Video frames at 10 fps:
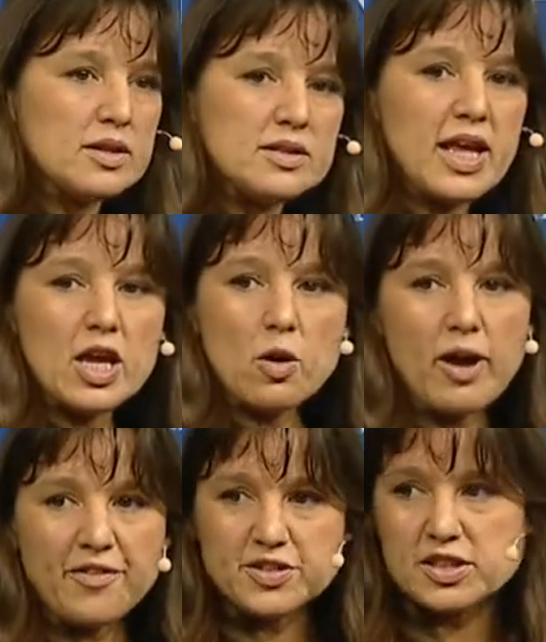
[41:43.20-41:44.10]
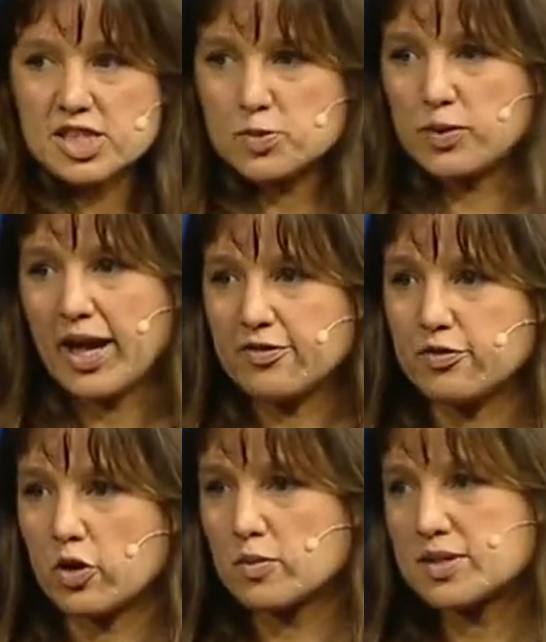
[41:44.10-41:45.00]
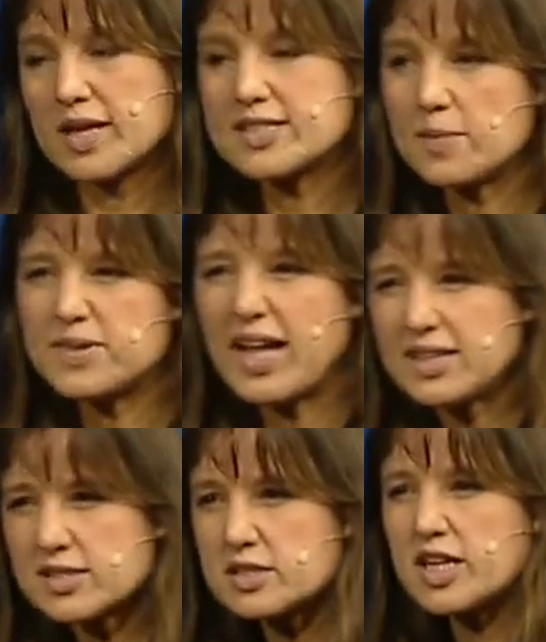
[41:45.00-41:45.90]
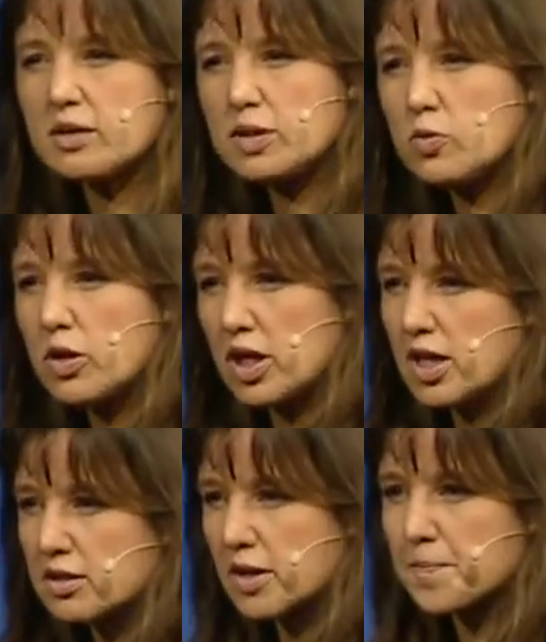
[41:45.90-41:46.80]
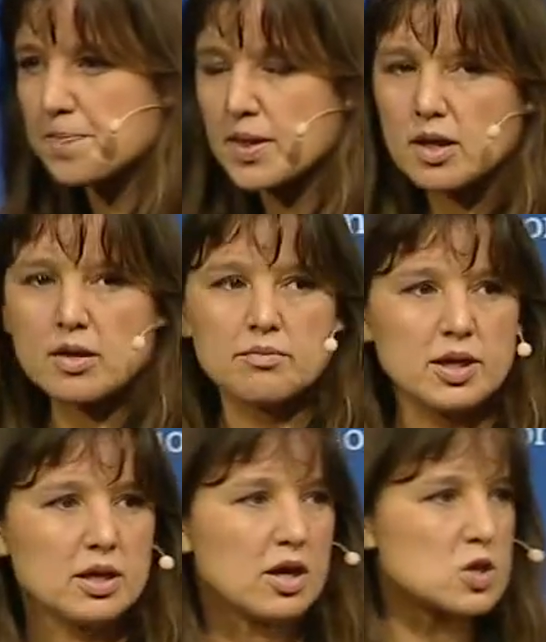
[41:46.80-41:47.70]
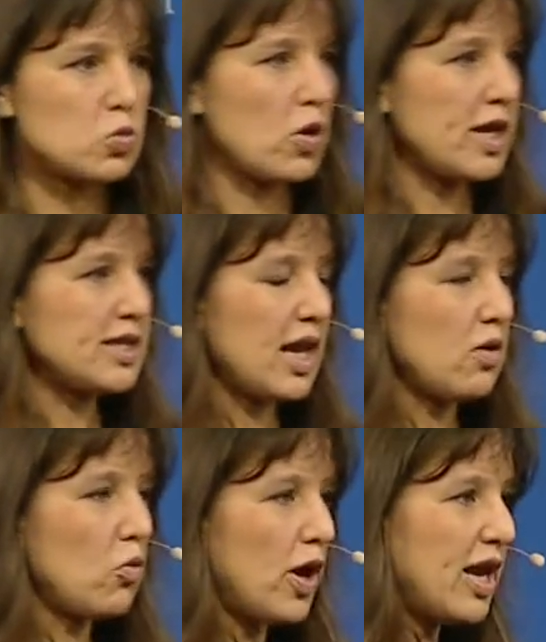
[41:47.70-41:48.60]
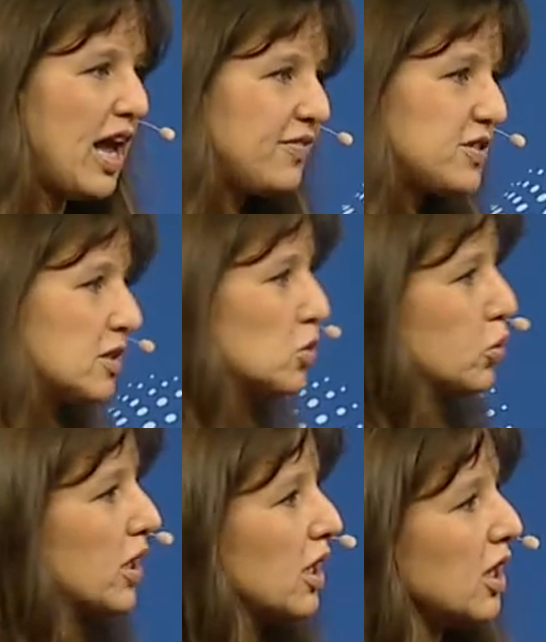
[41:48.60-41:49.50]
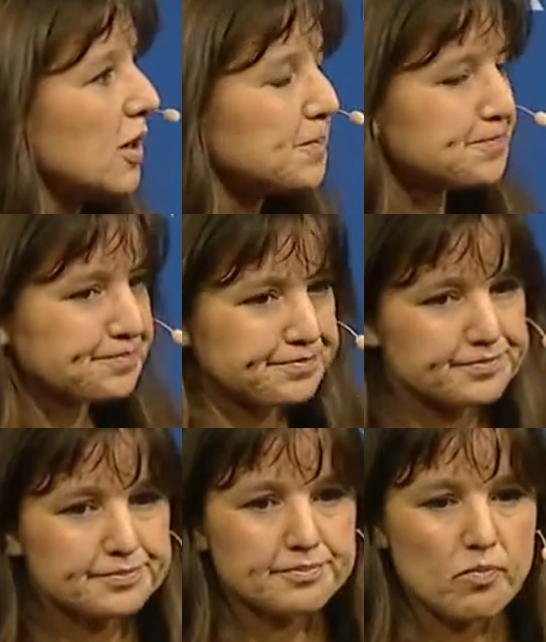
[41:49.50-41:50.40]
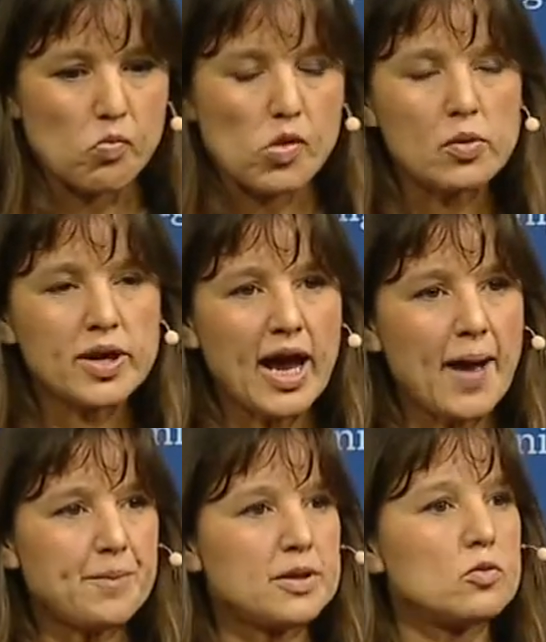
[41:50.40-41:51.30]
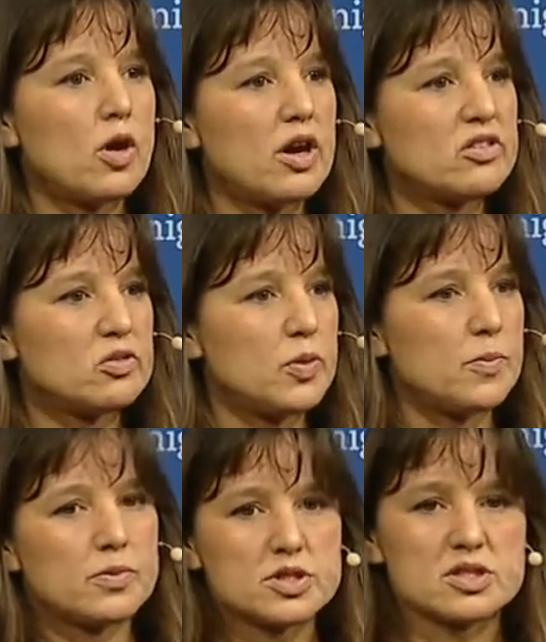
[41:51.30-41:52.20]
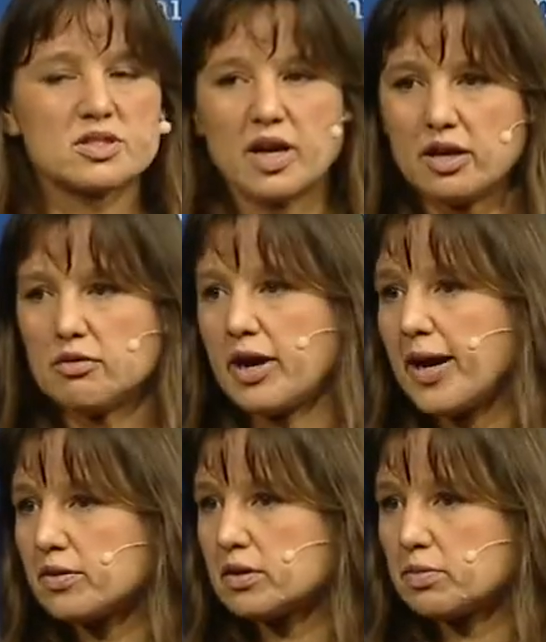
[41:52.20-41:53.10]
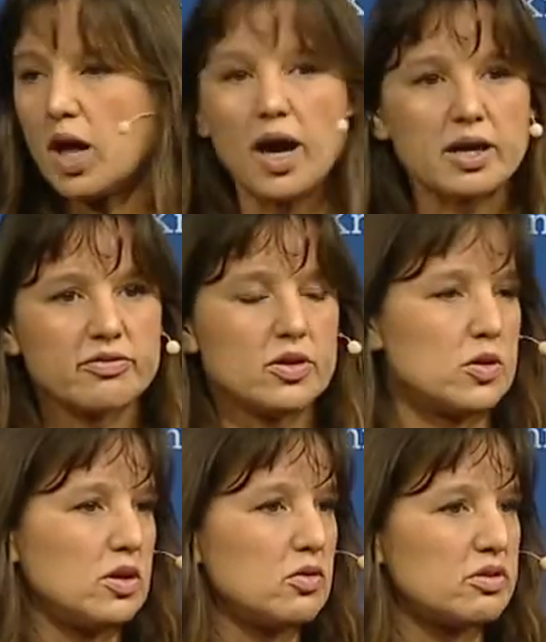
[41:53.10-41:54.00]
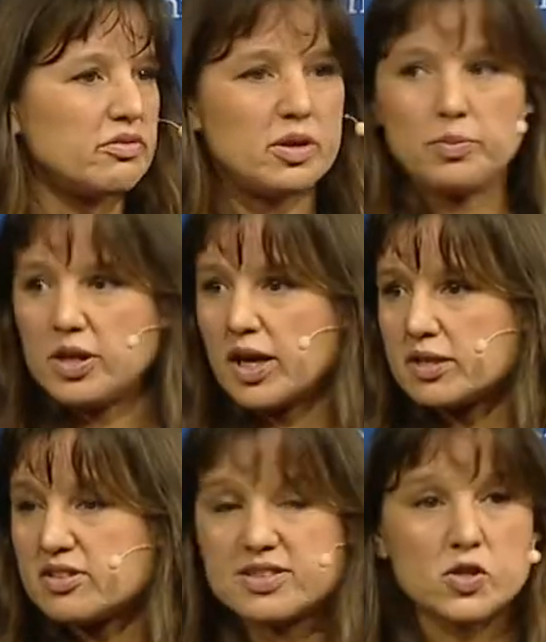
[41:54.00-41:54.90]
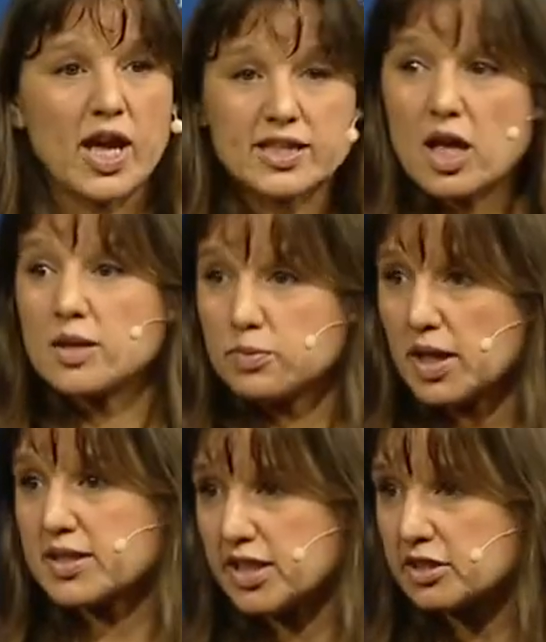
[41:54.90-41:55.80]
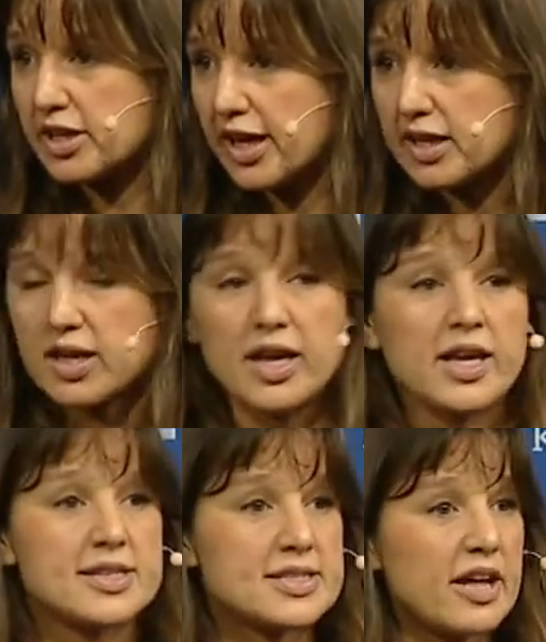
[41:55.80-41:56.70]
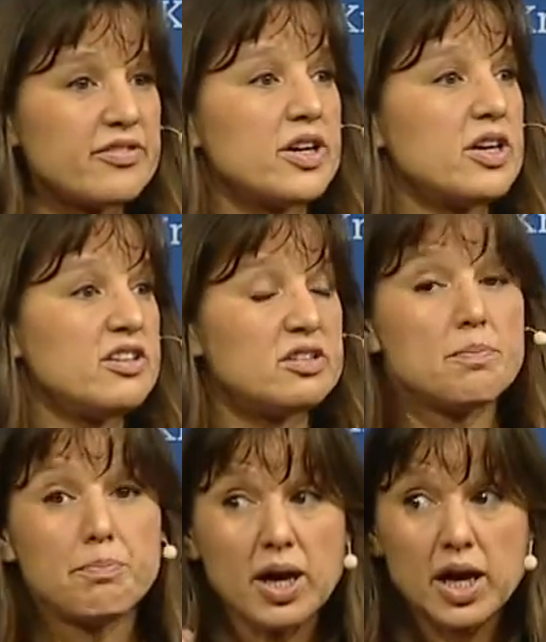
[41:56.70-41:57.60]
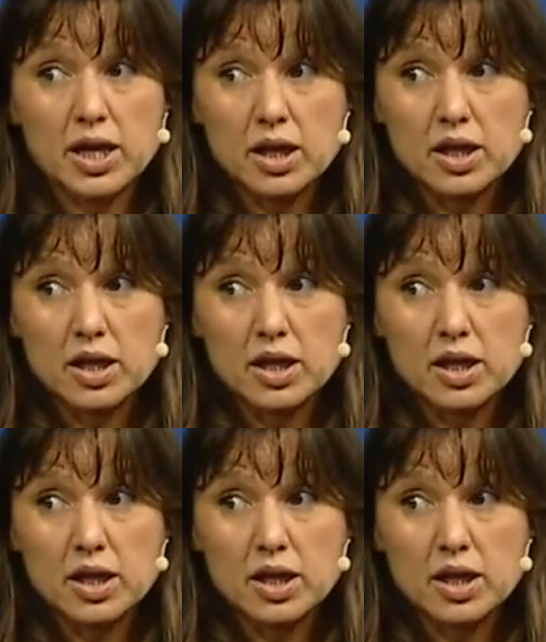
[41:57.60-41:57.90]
They go after these platforms, except that doesn't terribly work either. Because when they went after Twitter, what happened was people just got around the block. You can use a VPN. Since you can't unplug the internet, it's not very easy, but